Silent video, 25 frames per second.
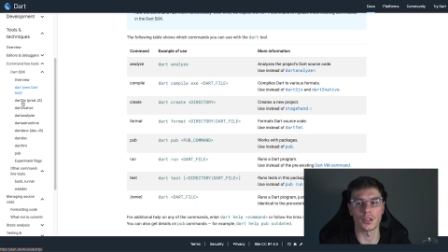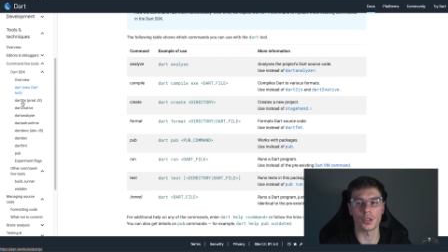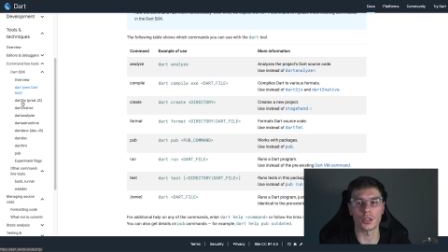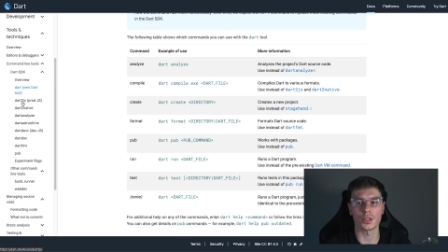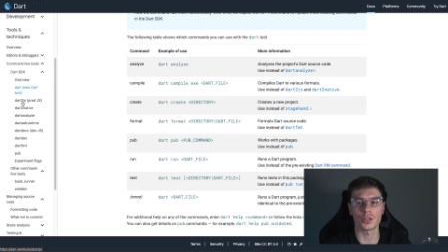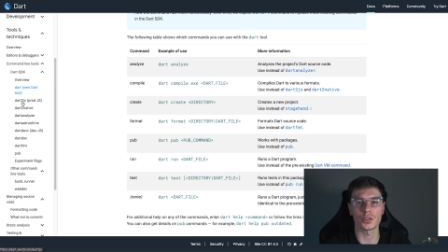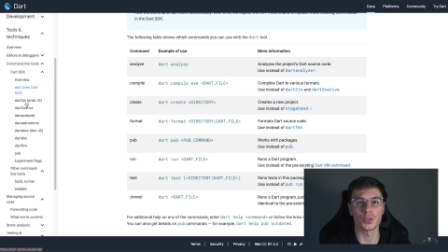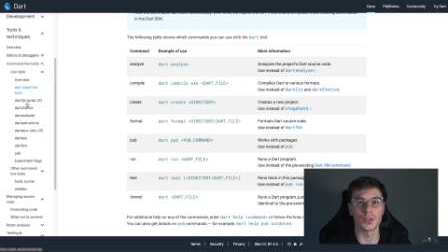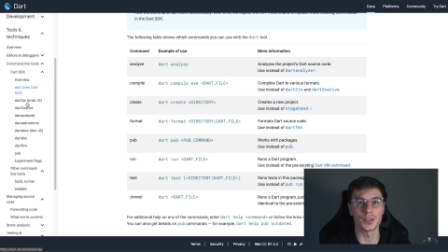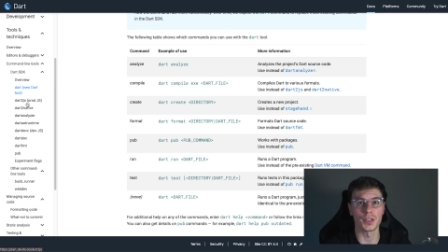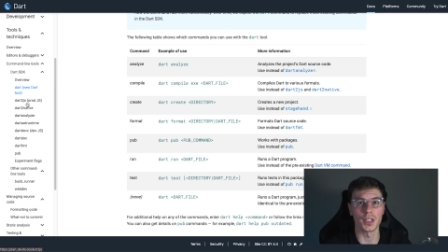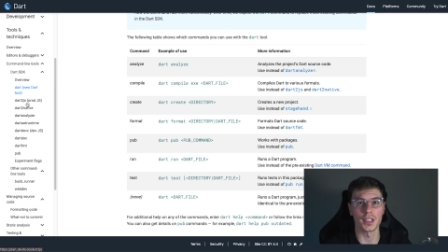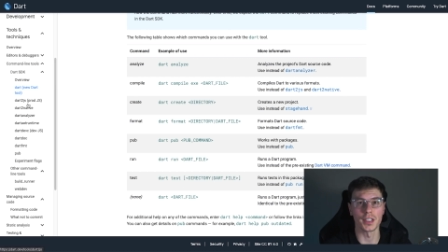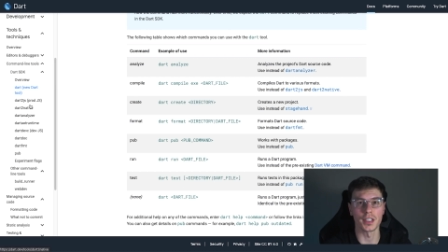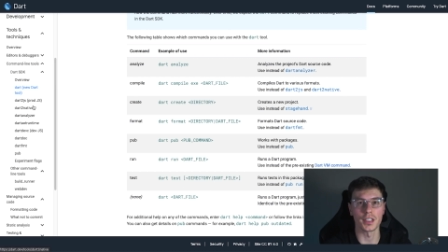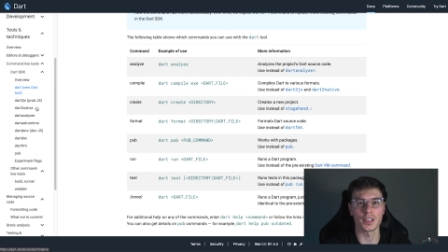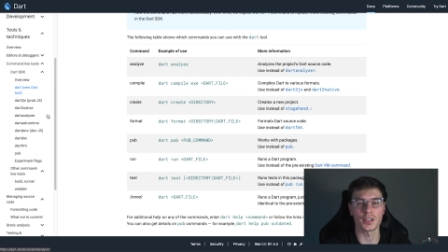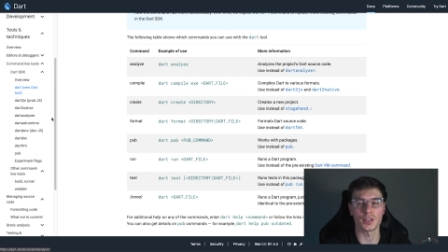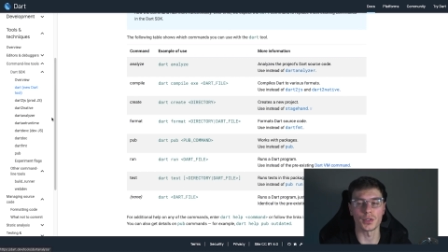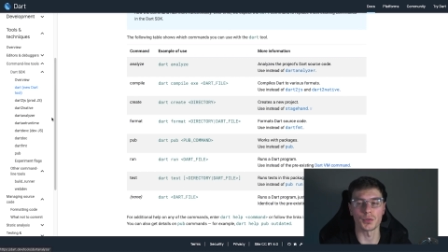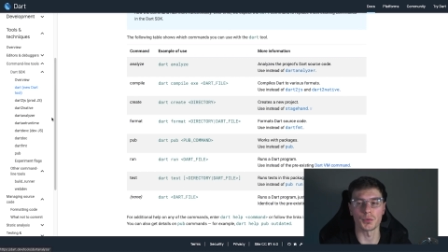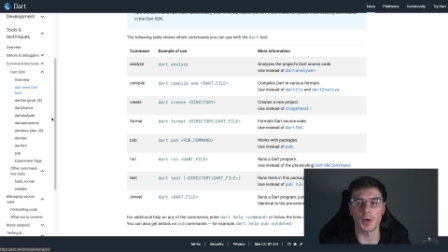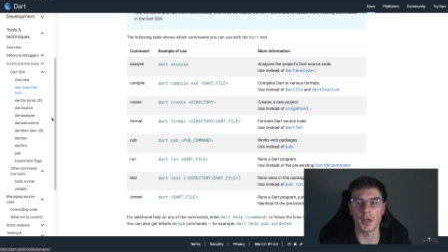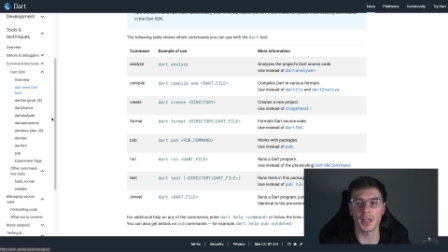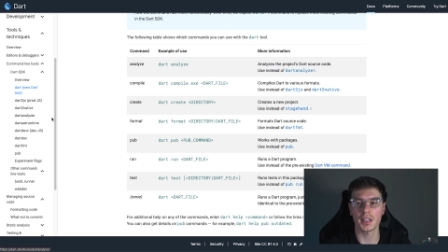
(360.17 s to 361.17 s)

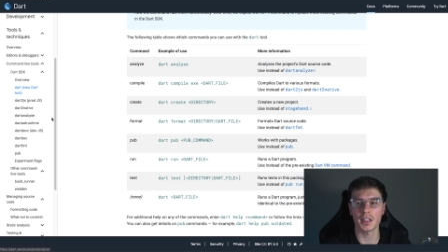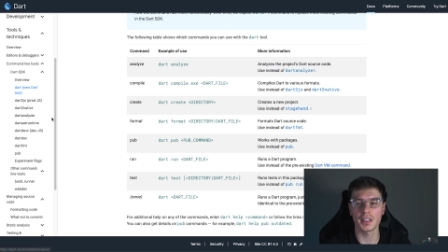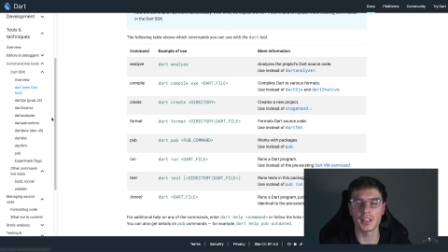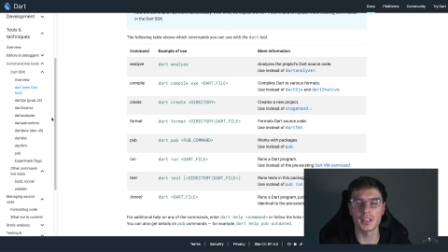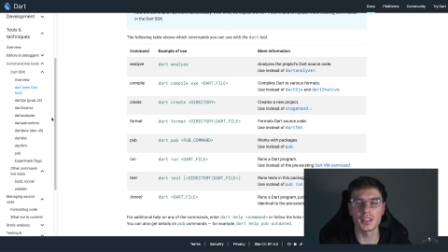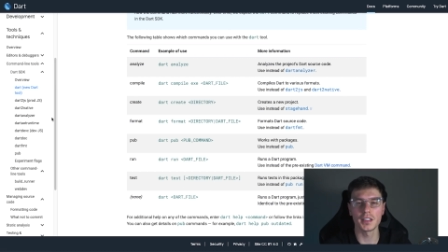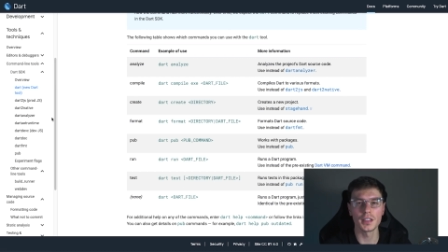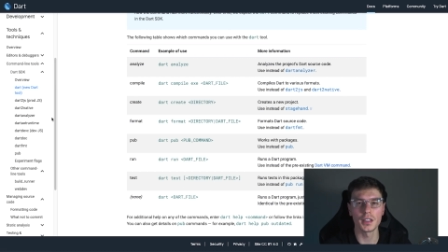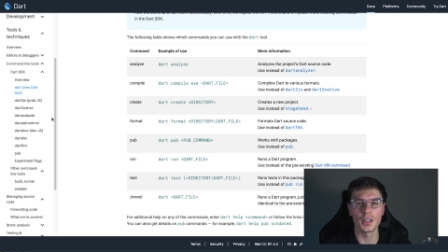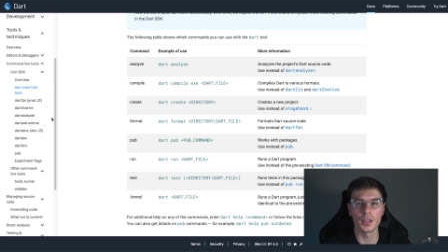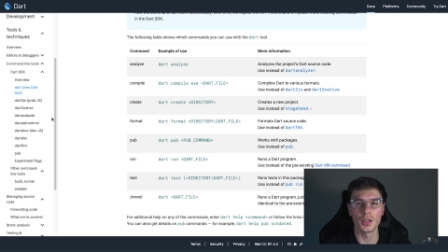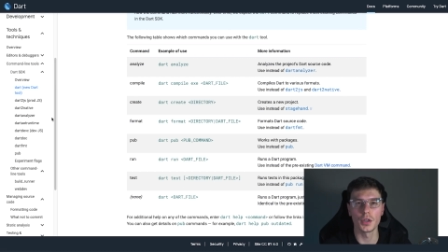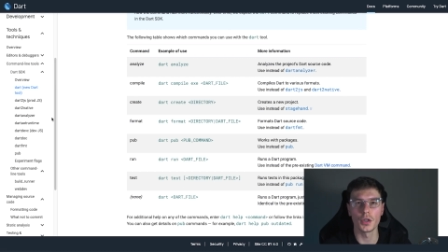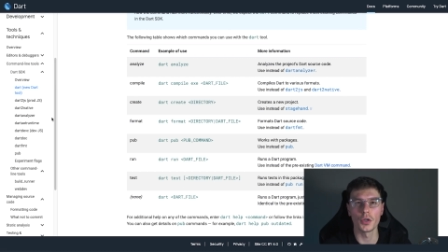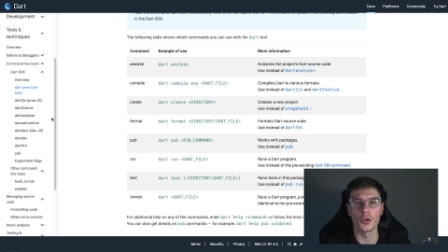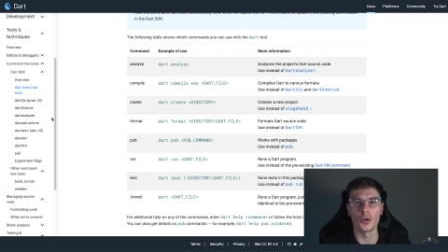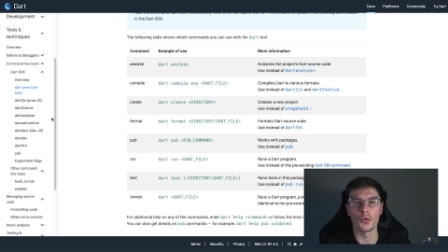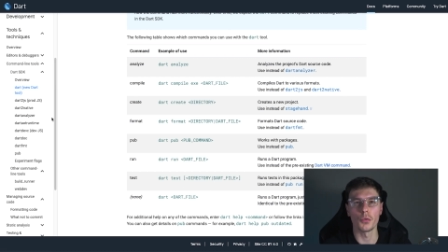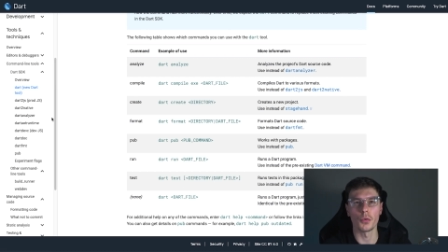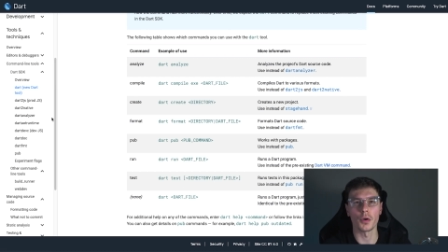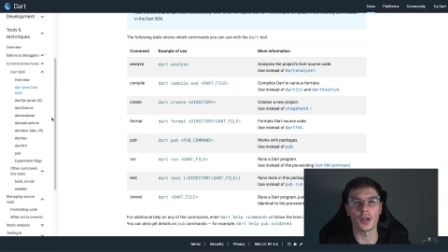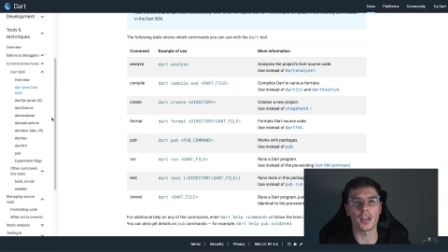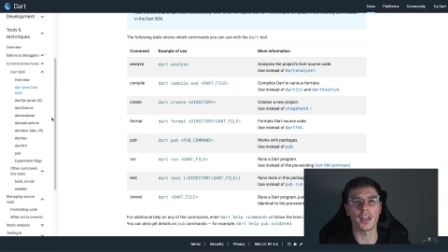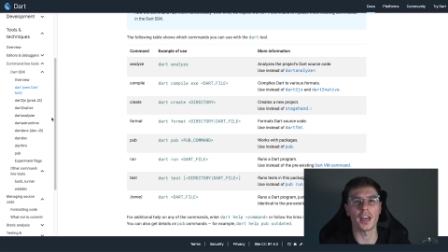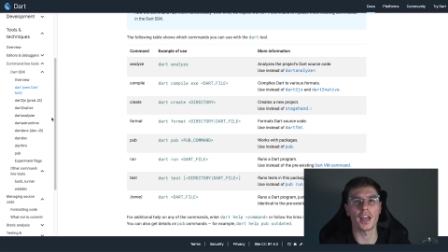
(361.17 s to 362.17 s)
Dart2JS directly,
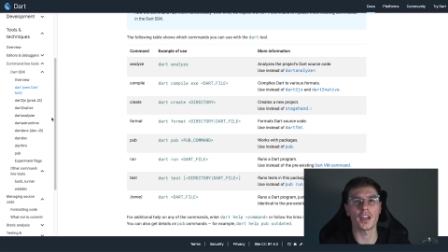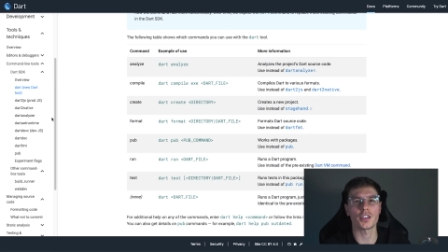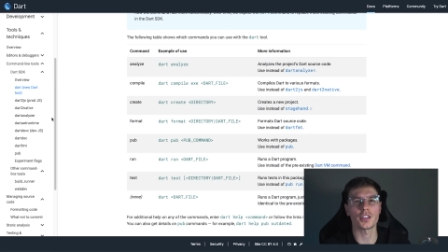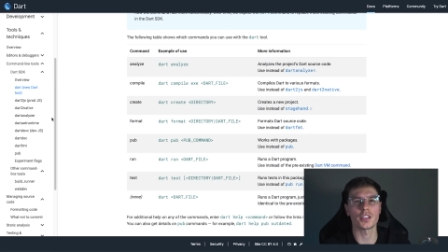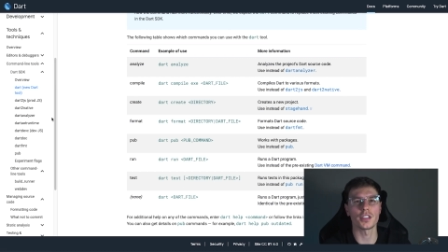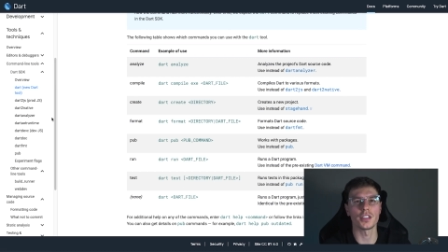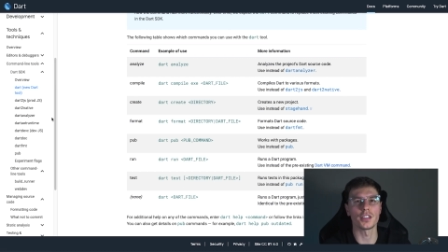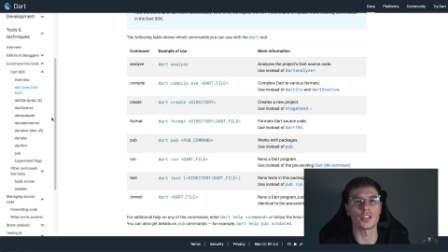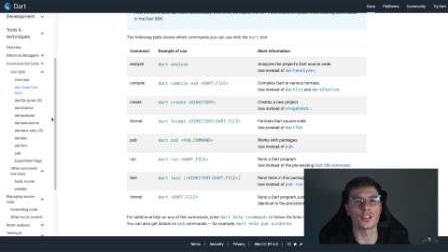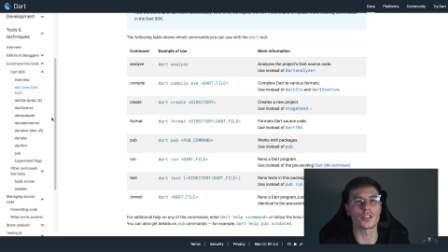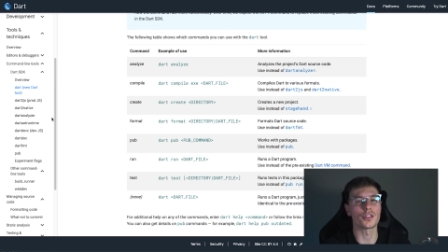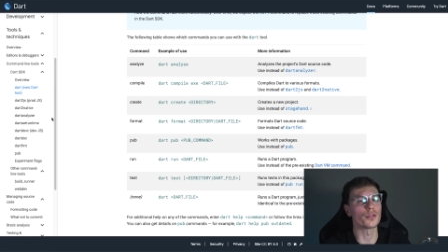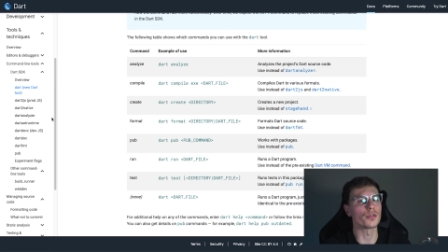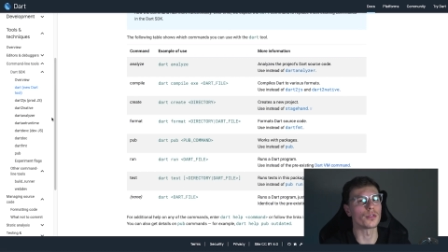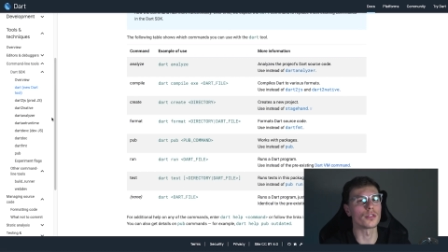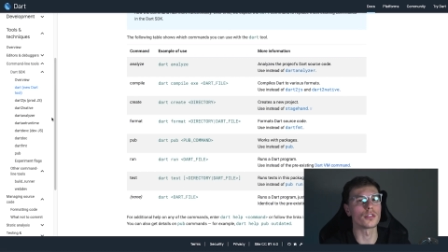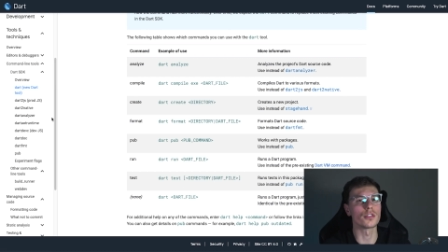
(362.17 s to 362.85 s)
we can actually just